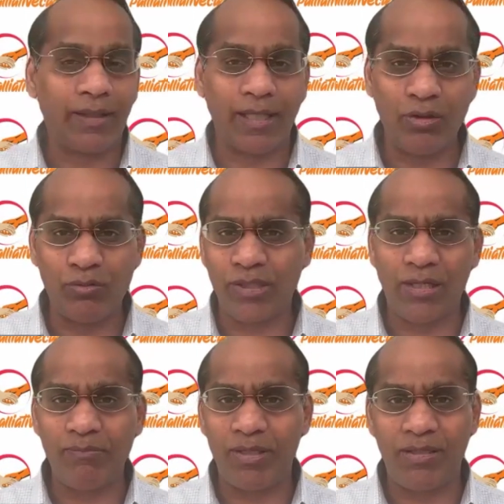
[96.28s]
Can you
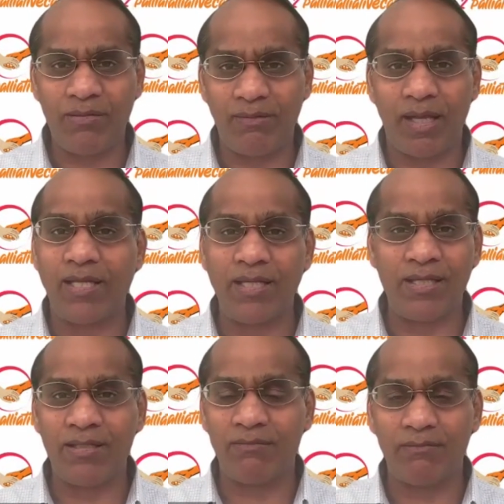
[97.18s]
tell me
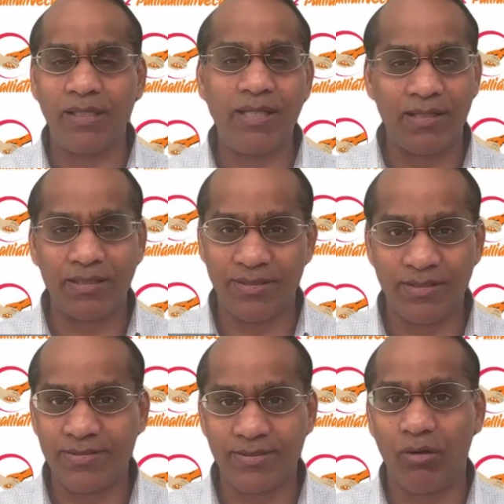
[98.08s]
any
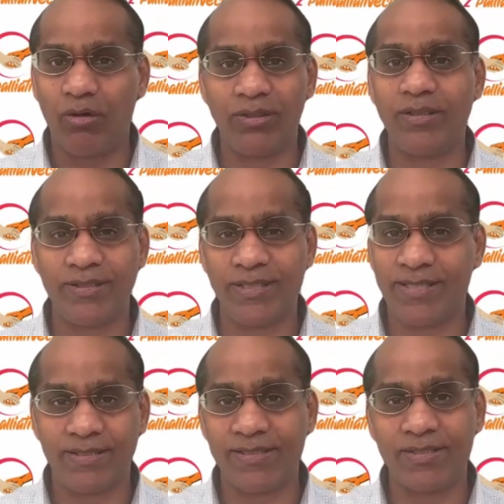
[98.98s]
illnesses or the
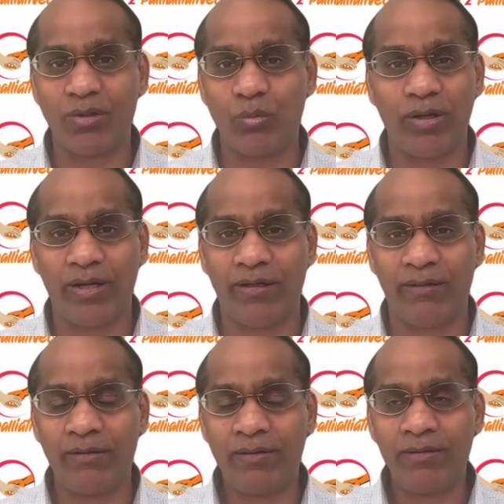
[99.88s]
diseases
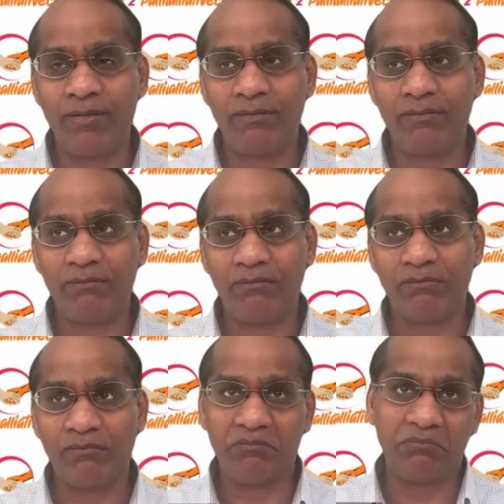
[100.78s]
where
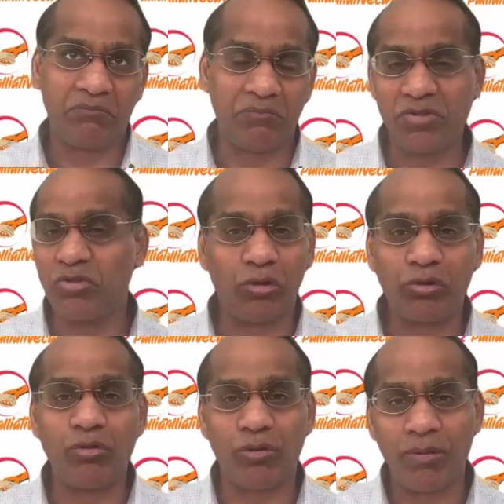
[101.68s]
it's
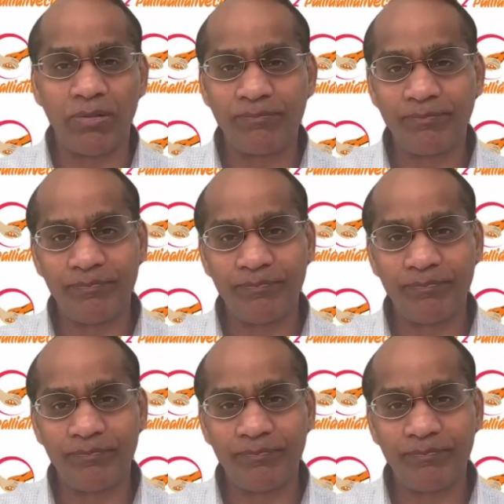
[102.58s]
not curable?